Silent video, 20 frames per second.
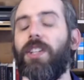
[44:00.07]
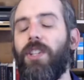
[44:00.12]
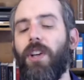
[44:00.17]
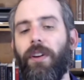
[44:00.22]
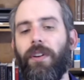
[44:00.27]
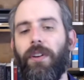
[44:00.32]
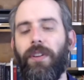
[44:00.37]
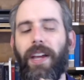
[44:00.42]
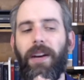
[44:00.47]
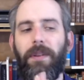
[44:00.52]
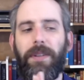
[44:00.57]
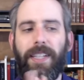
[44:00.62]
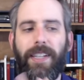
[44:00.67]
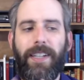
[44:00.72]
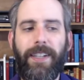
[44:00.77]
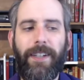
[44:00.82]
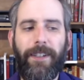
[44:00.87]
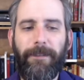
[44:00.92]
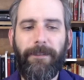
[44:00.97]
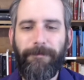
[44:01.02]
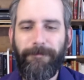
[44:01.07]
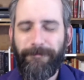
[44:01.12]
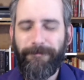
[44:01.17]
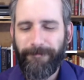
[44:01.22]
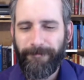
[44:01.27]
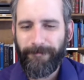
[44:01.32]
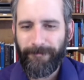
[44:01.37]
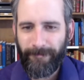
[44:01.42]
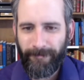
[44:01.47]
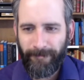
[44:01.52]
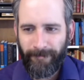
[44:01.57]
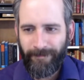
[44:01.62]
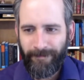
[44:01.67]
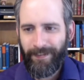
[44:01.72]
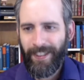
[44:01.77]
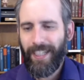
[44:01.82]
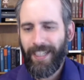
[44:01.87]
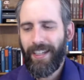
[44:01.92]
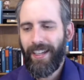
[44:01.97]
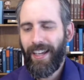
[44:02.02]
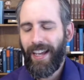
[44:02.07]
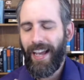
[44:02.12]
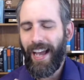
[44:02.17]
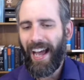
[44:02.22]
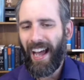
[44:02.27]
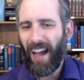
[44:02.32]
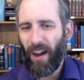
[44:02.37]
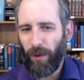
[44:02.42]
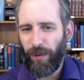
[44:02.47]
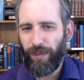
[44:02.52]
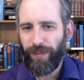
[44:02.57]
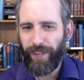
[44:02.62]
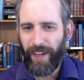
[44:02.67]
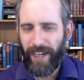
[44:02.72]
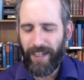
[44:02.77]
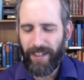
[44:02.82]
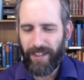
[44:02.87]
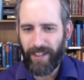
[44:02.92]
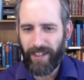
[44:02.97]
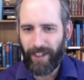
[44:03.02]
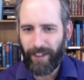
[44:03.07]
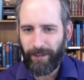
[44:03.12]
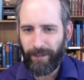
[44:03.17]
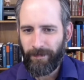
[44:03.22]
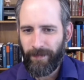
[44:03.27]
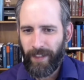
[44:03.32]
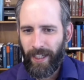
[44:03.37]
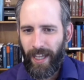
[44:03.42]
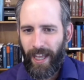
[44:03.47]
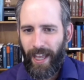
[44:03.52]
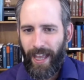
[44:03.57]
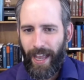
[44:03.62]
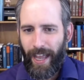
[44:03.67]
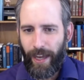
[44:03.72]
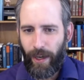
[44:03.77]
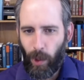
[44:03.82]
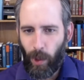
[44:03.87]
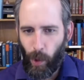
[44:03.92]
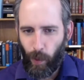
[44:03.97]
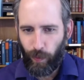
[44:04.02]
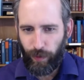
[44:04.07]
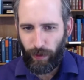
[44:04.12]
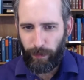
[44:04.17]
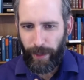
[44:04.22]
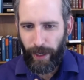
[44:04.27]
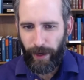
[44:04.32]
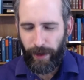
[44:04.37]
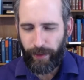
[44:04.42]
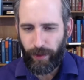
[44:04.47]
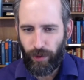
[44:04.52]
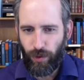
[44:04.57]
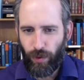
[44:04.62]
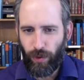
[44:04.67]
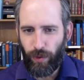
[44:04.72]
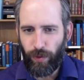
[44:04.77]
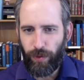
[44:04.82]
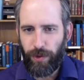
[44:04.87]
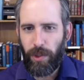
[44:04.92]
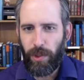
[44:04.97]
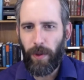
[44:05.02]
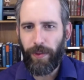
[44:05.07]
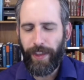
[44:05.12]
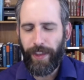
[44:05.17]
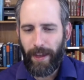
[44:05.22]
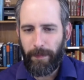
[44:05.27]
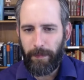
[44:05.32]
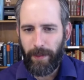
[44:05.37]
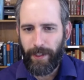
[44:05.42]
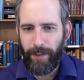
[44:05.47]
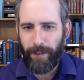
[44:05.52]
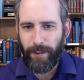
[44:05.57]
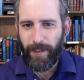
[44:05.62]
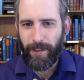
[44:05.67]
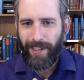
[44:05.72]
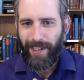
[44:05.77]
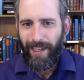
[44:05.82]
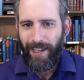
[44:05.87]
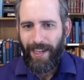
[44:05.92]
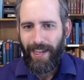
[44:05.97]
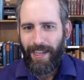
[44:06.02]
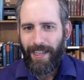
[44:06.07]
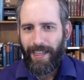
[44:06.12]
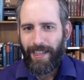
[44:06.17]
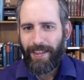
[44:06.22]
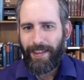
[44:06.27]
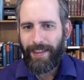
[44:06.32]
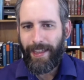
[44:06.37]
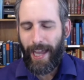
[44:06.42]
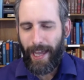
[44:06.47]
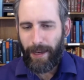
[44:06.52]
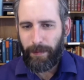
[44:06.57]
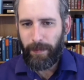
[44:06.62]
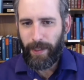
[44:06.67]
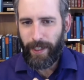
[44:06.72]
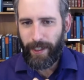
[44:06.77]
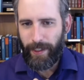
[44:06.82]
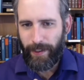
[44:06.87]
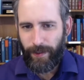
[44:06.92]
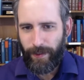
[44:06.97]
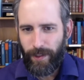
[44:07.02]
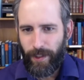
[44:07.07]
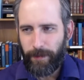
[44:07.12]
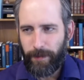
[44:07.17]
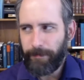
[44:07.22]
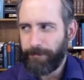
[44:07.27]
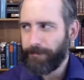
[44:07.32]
y'all know that was in here? Outfacing and overbearing the truth. Do you know what that means? That means